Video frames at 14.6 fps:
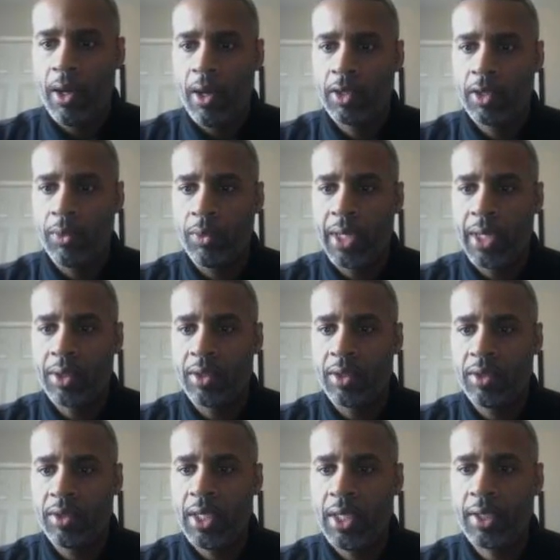All right, so we got the
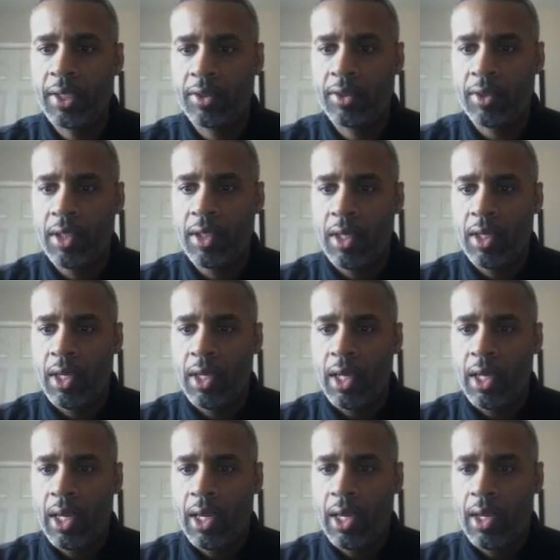6th
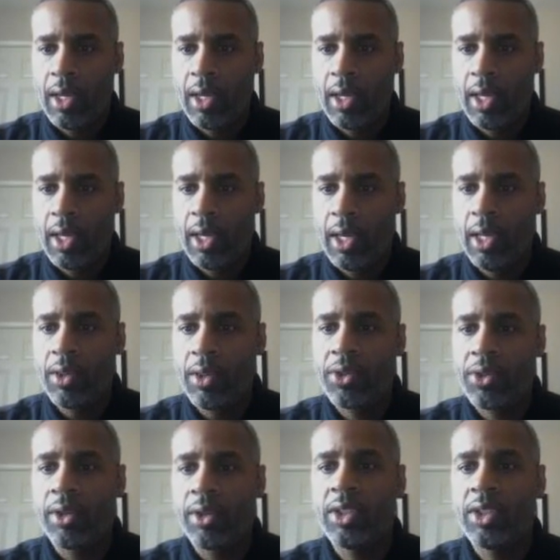and the
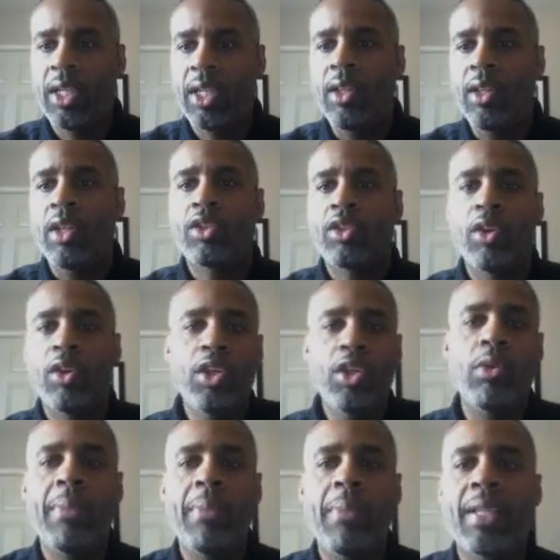13th. So you
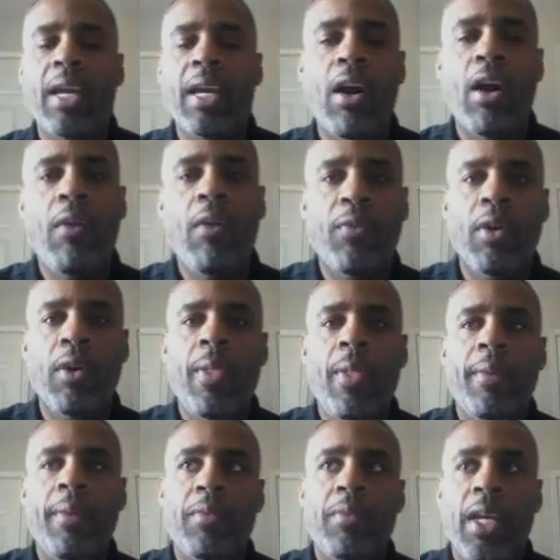would make that
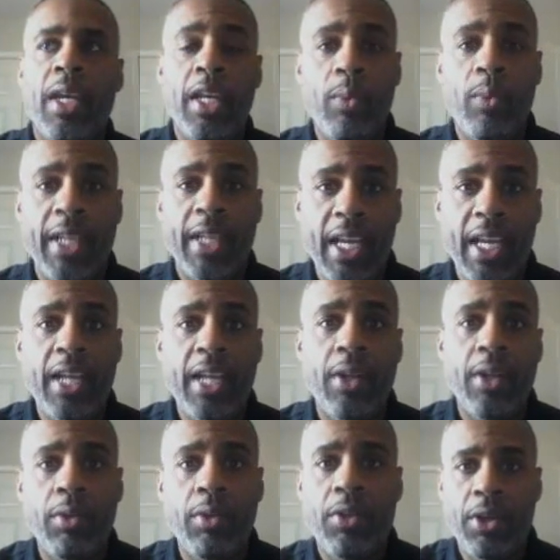offer, and it would end
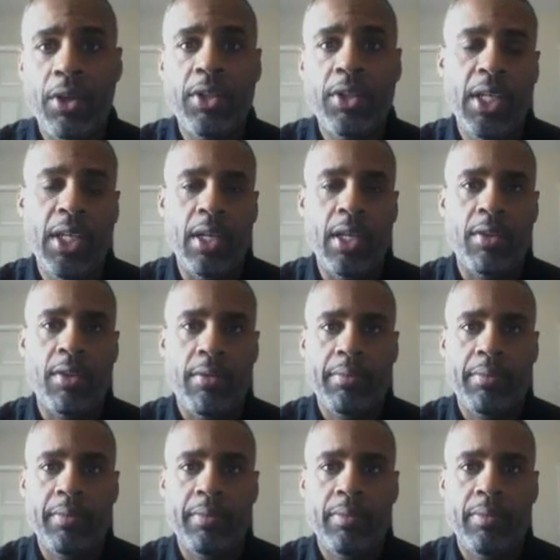on the 13th.
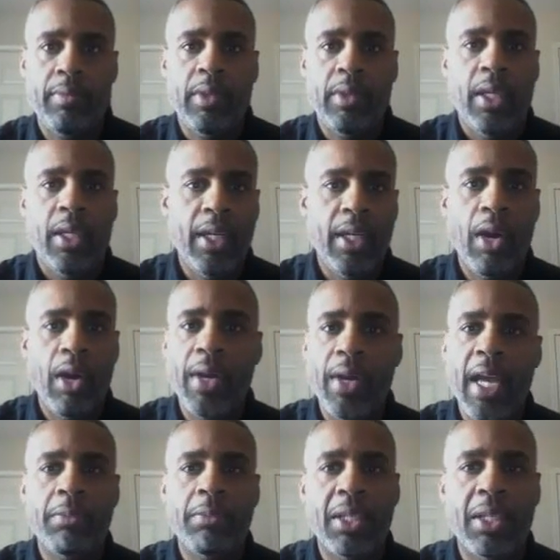It already
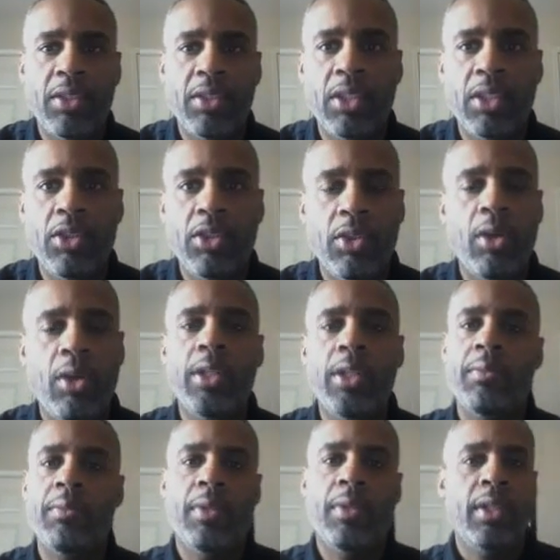has my signature on
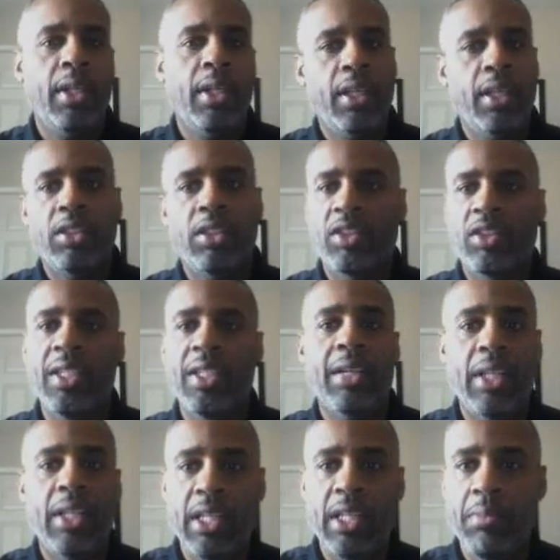it, and just send
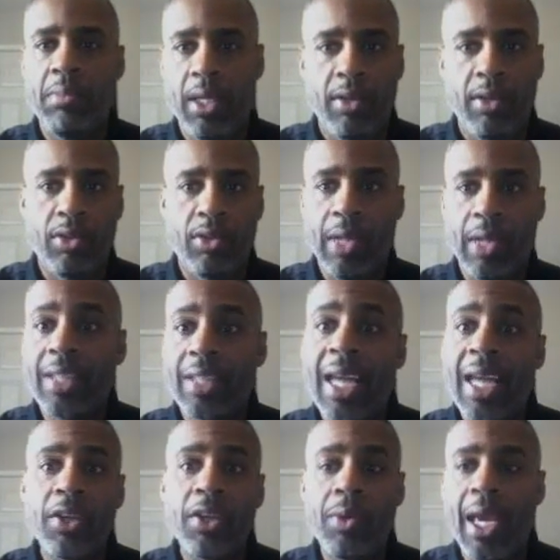out that email. So that's
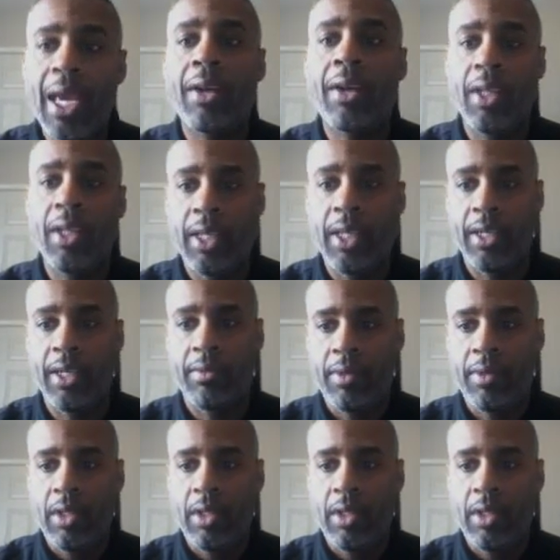how you calculate